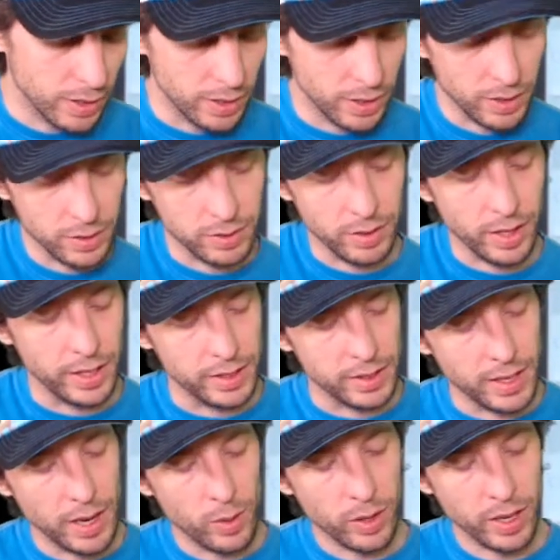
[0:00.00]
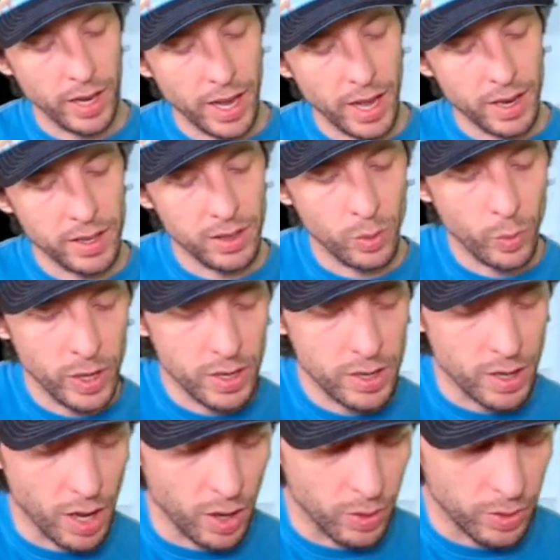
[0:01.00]
All right, now we're going to add in the
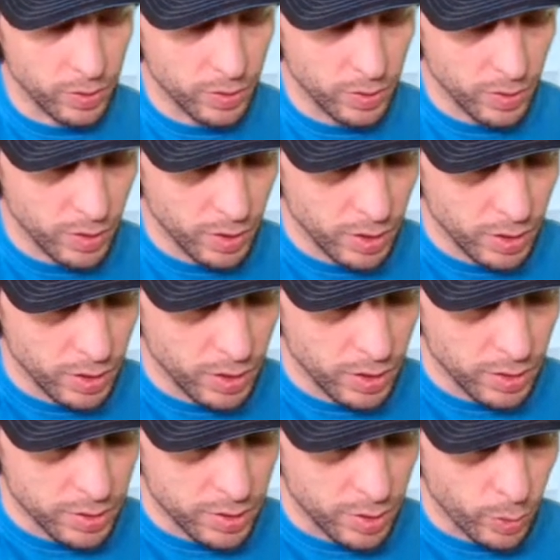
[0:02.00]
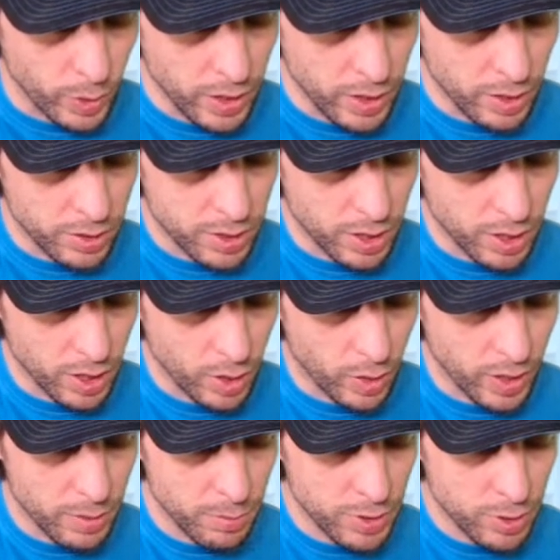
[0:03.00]
window. So the window is going to go
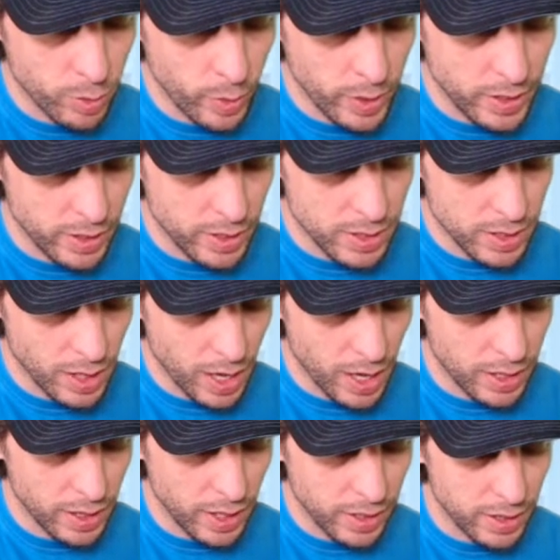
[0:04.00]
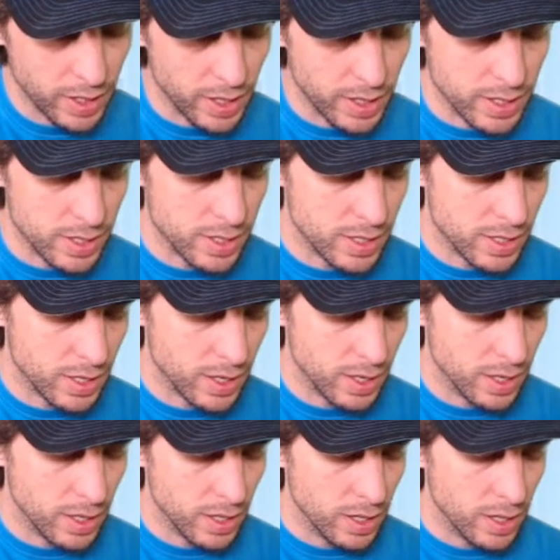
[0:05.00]
in between this line like this,
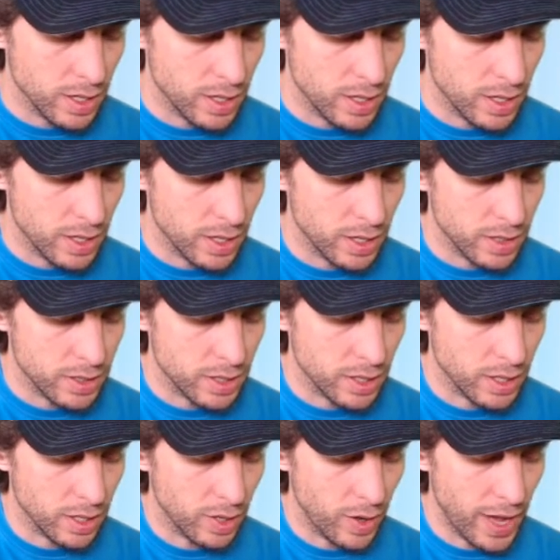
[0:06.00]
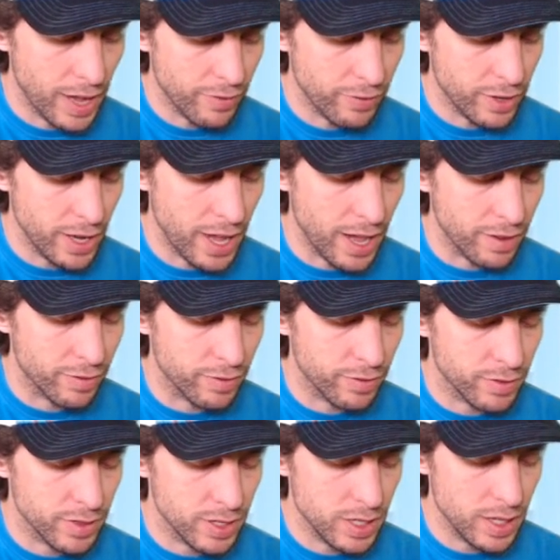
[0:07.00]
and it's going to go half and half.
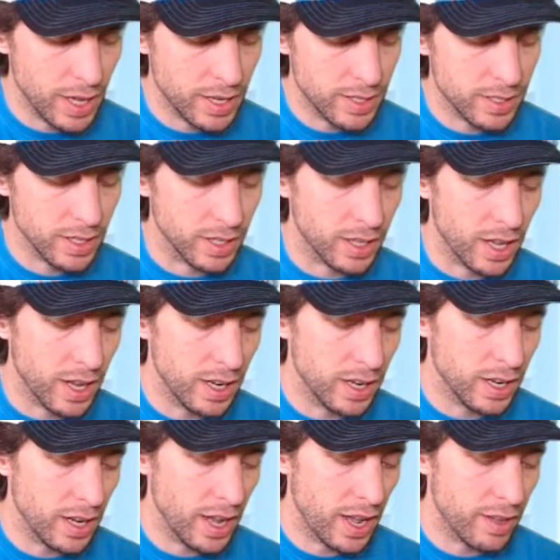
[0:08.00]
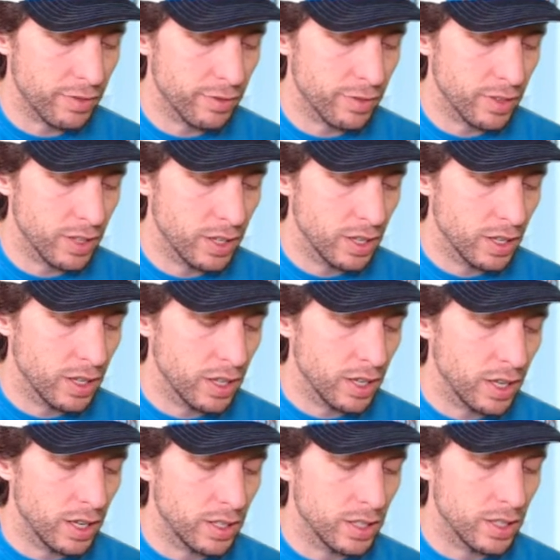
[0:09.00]
See that? It's going to cut it in half,
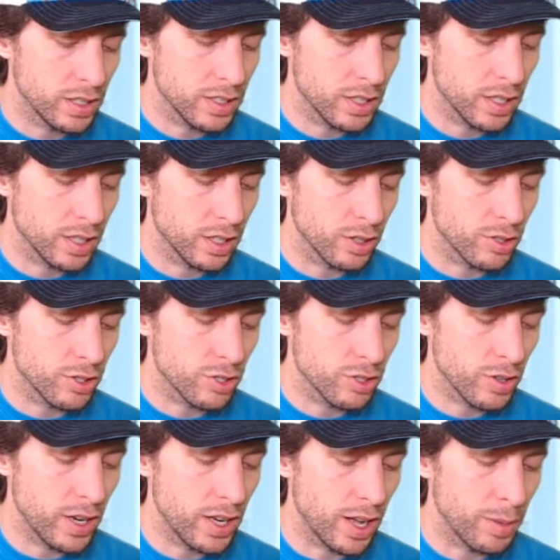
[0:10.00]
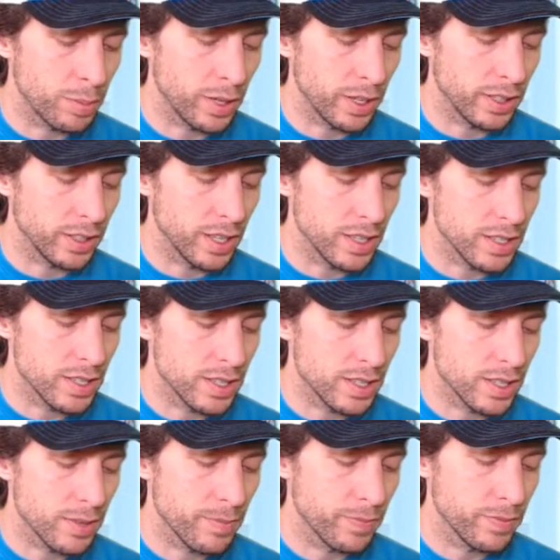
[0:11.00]
and then it's going to go straight up like this.
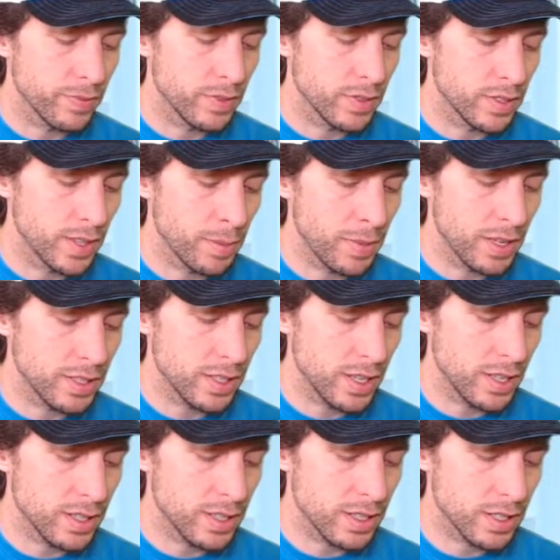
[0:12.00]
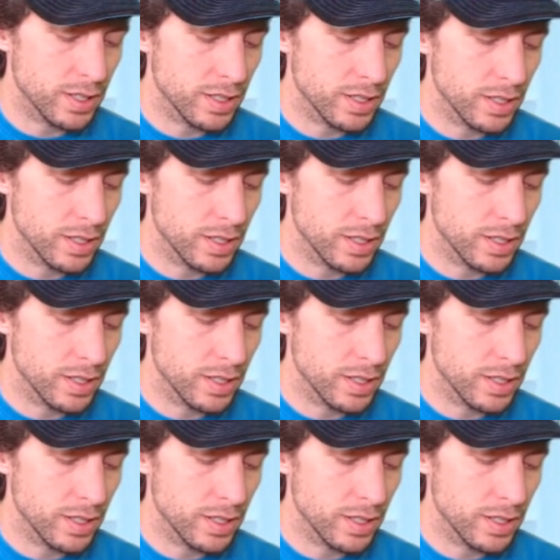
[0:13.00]
Does that make sense?